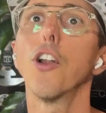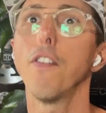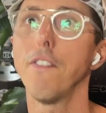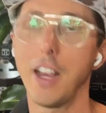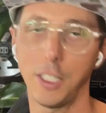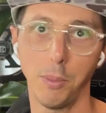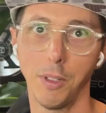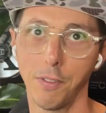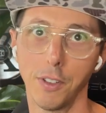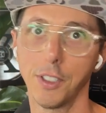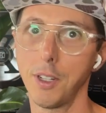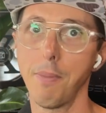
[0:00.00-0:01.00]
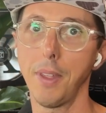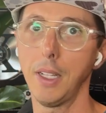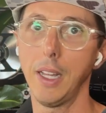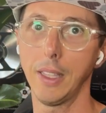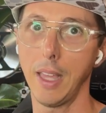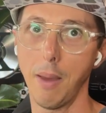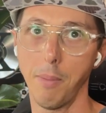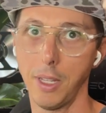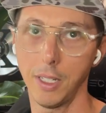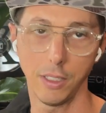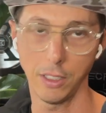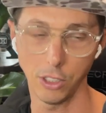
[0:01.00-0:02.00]
on investment for something like that,
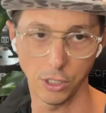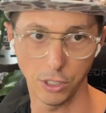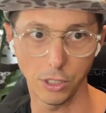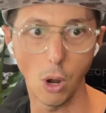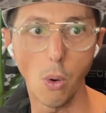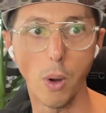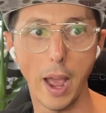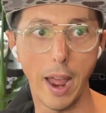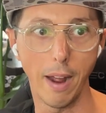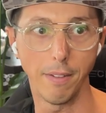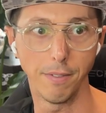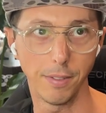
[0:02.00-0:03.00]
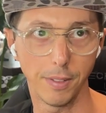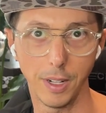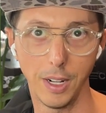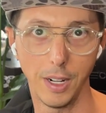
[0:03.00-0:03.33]
because they just don't have